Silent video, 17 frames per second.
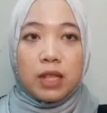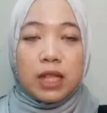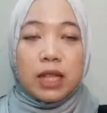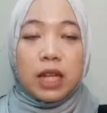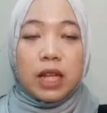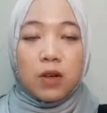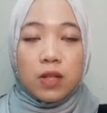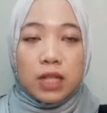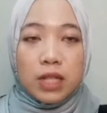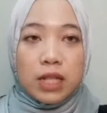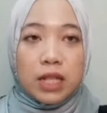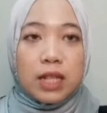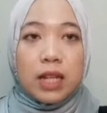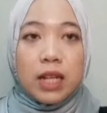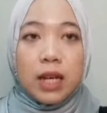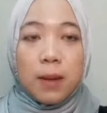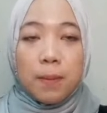
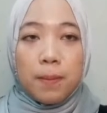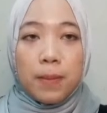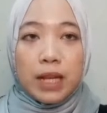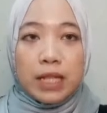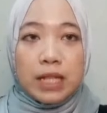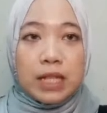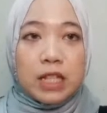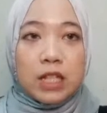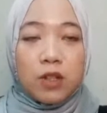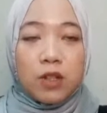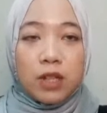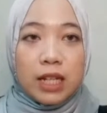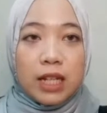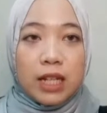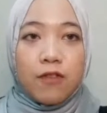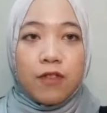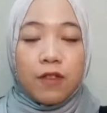30,000 bases
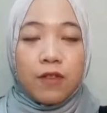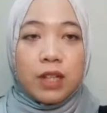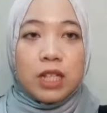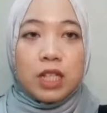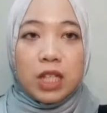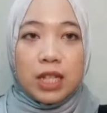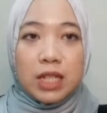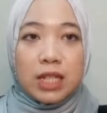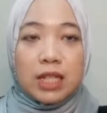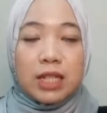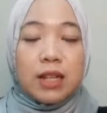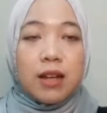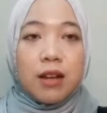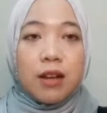containing 15 genes.